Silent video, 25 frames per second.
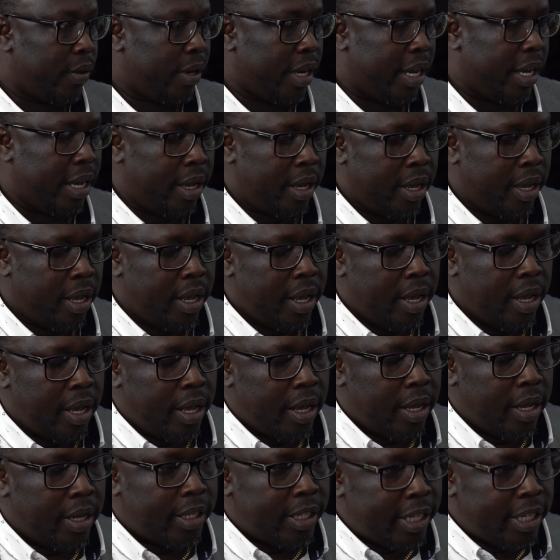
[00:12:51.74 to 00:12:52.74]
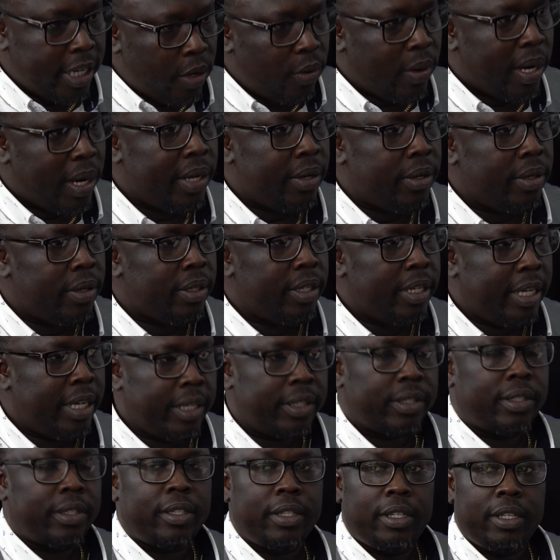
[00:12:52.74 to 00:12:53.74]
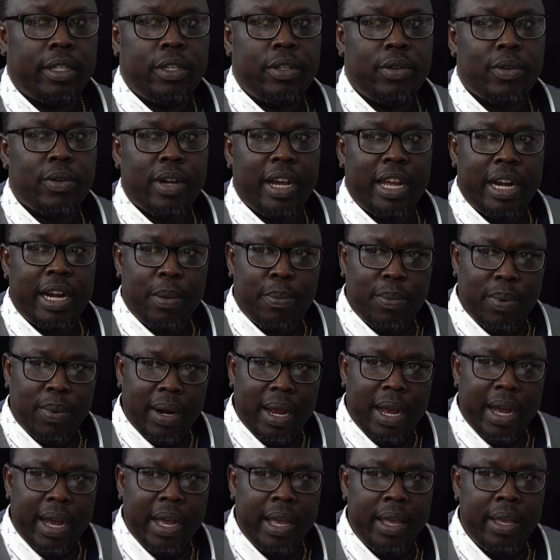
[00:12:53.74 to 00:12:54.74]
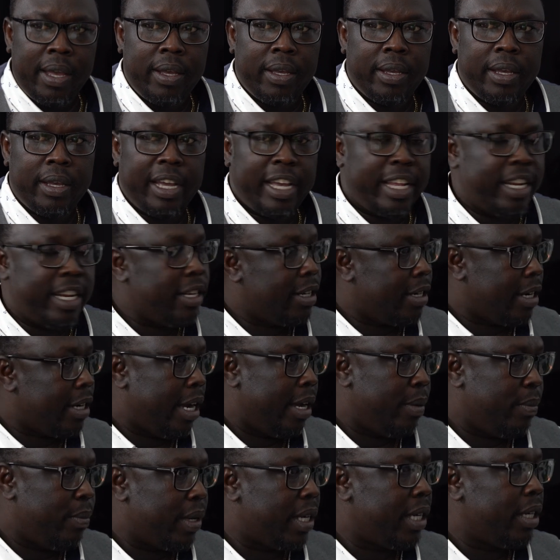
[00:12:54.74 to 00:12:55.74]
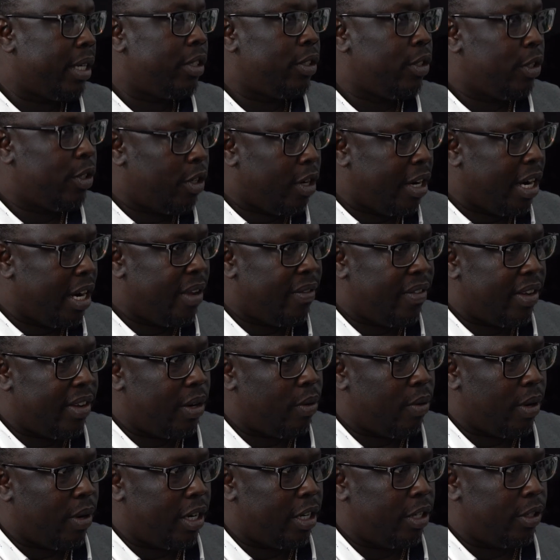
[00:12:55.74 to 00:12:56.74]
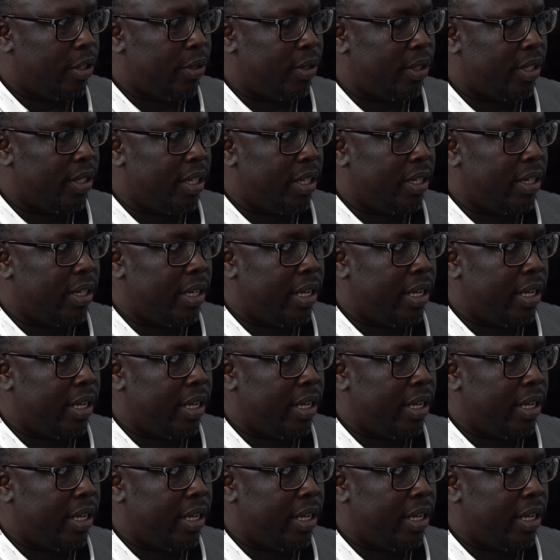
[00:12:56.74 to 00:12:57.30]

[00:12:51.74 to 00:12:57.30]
Okay. Tier 1, yes, you can apply anytime because you don't have anyone in New Zealand.